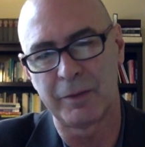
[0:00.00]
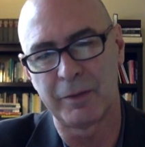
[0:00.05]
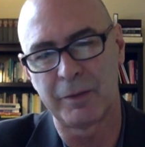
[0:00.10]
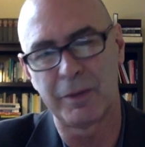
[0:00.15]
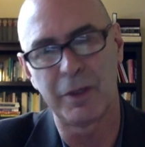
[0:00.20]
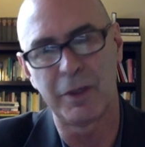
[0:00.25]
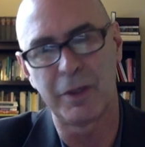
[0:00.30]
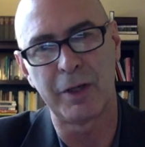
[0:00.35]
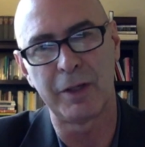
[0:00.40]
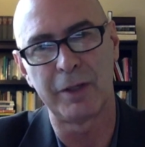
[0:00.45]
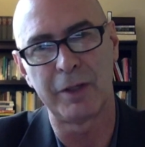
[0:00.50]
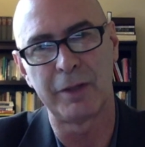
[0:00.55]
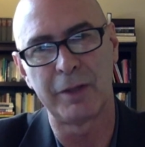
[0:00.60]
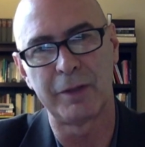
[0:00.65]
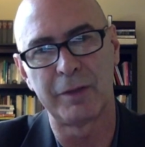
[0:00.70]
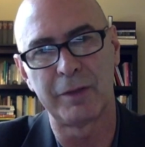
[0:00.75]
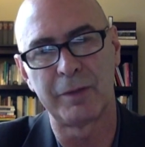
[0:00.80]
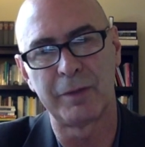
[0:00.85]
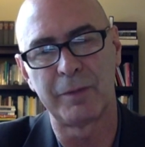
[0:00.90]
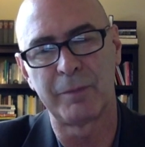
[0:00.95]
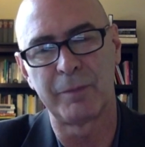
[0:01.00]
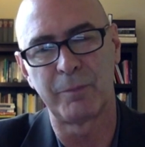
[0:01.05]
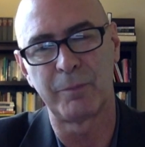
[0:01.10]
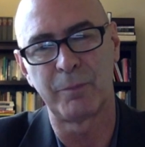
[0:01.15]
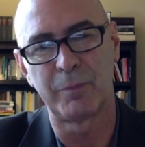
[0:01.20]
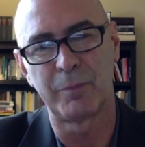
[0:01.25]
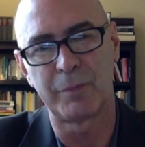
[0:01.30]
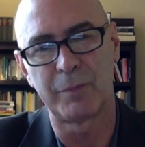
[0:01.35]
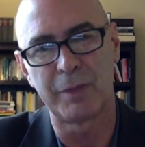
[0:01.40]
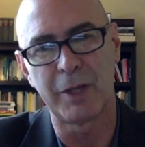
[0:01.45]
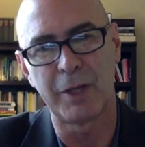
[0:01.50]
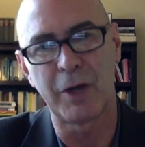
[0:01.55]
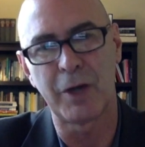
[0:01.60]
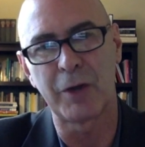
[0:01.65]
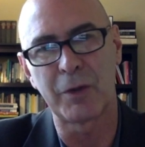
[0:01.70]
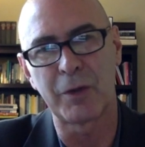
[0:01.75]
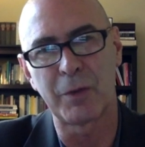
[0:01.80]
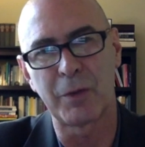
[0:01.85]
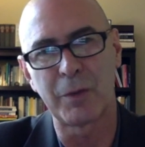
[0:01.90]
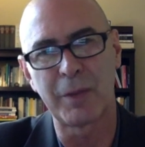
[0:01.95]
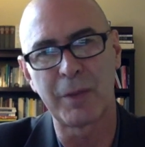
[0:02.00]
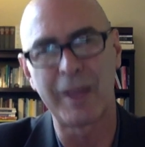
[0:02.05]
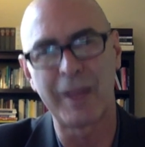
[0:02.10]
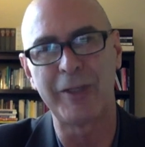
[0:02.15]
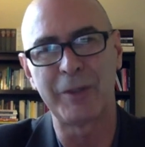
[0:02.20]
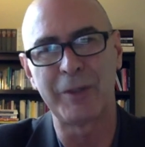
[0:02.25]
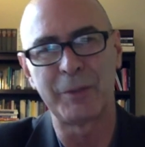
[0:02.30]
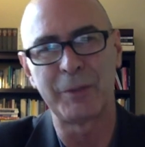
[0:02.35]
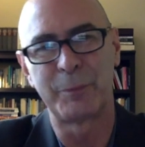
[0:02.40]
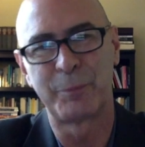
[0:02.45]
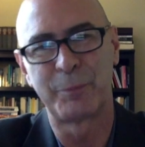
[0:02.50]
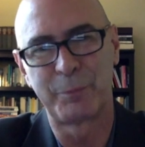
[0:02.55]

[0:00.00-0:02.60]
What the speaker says: the article. Thank you.